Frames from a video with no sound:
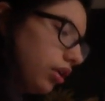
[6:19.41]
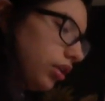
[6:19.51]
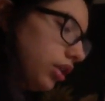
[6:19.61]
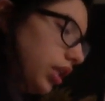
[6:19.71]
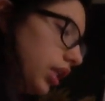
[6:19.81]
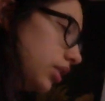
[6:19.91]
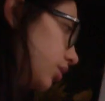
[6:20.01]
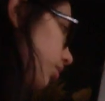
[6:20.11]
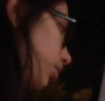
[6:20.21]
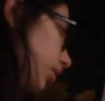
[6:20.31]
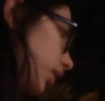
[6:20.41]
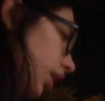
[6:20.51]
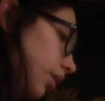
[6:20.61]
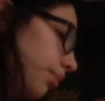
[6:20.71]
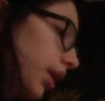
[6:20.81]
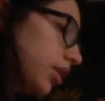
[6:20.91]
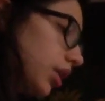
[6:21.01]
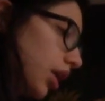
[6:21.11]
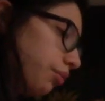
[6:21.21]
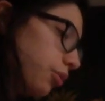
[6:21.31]
This Decker vein
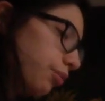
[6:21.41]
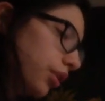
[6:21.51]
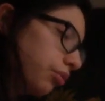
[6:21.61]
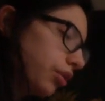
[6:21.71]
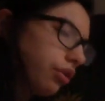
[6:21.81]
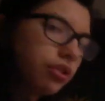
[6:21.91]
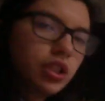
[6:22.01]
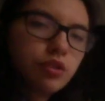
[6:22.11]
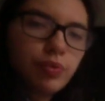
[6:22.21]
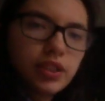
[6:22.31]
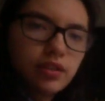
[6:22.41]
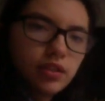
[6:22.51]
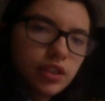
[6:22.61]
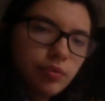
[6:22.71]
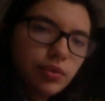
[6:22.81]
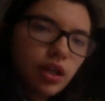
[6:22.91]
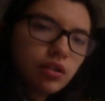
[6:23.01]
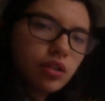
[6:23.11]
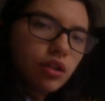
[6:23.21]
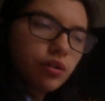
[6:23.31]
and postpartum thyroiditis present in
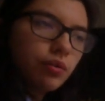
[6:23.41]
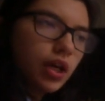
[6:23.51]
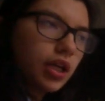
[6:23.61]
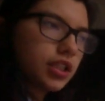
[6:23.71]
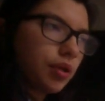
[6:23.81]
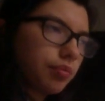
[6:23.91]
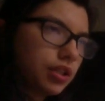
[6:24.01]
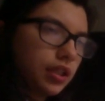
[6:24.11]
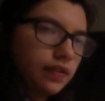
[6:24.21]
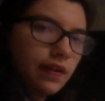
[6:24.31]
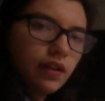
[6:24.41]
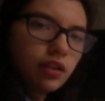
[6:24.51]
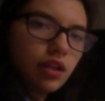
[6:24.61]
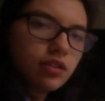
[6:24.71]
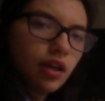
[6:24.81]
similar way, except the tenderness,